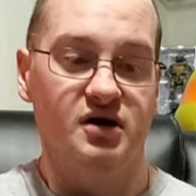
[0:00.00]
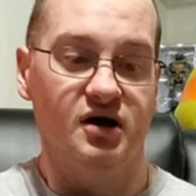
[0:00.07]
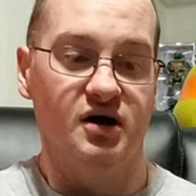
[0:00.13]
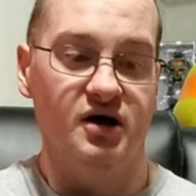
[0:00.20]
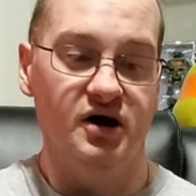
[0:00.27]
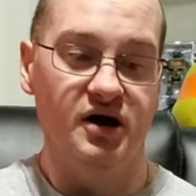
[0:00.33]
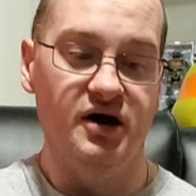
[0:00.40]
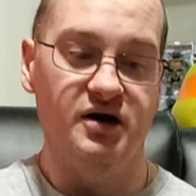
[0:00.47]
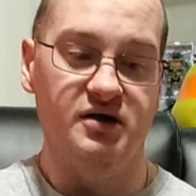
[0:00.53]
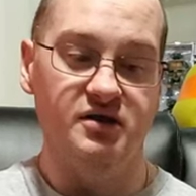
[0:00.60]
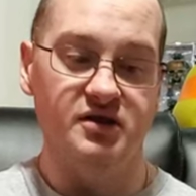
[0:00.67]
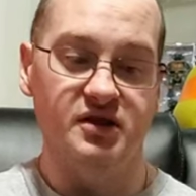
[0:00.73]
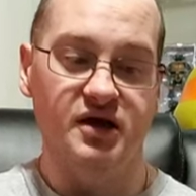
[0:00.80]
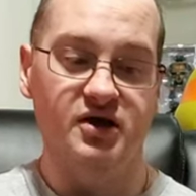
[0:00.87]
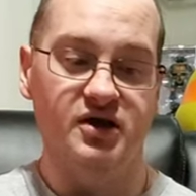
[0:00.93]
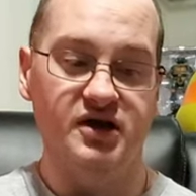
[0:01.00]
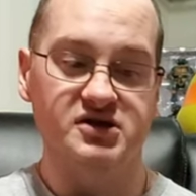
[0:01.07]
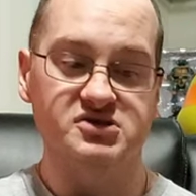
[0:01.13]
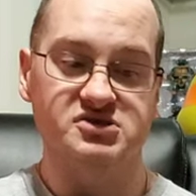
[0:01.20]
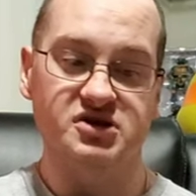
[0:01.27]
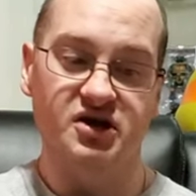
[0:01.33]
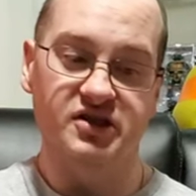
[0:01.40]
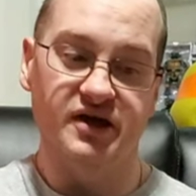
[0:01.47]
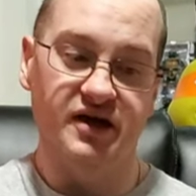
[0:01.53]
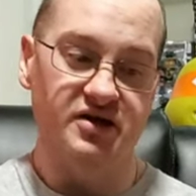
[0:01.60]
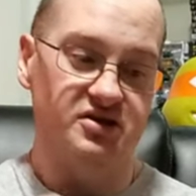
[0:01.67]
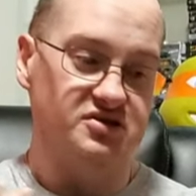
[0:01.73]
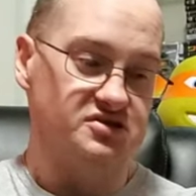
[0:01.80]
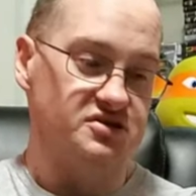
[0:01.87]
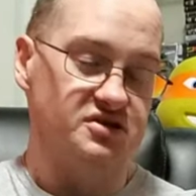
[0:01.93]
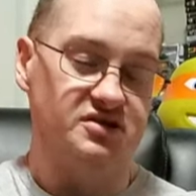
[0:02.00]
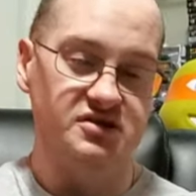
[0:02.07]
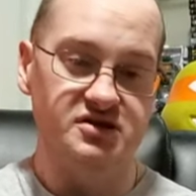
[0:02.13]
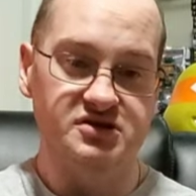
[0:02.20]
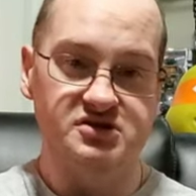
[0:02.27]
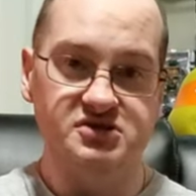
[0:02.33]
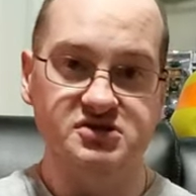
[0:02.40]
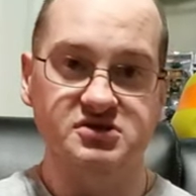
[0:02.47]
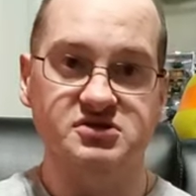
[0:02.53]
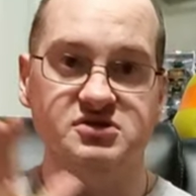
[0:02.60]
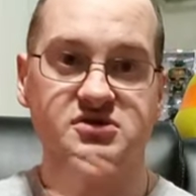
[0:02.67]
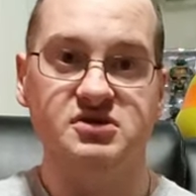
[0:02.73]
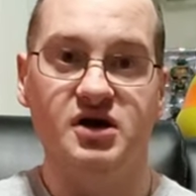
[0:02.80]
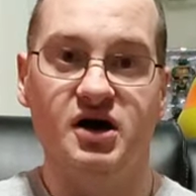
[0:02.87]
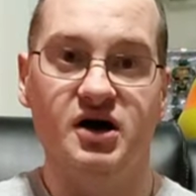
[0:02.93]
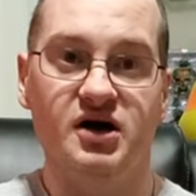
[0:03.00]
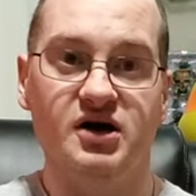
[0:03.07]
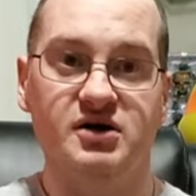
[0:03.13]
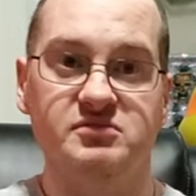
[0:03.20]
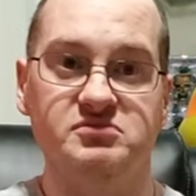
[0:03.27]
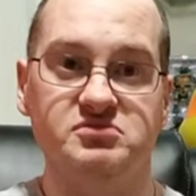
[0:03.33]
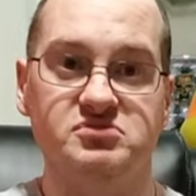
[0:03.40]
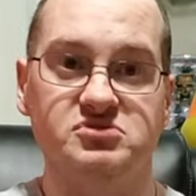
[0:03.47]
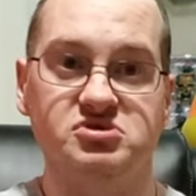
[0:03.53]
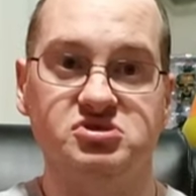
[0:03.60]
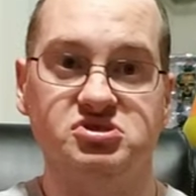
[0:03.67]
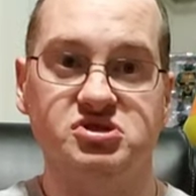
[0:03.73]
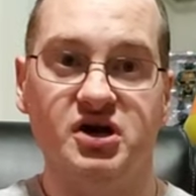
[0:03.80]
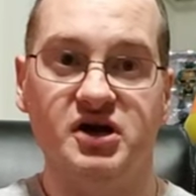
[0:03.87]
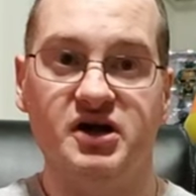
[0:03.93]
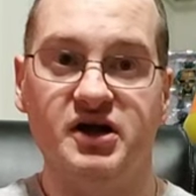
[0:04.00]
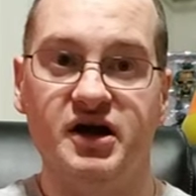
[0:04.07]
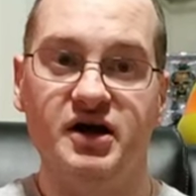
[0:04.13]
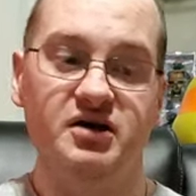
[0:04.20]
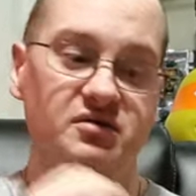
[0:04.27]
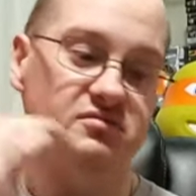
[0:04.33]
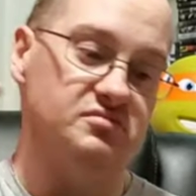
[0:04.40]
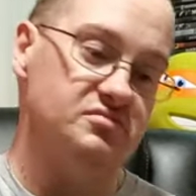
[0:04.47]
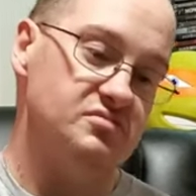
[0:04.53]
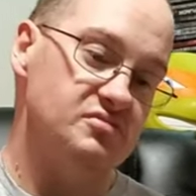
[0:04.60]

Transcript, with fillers: All right, now you guys saw that. You've seen this. Um, check it out.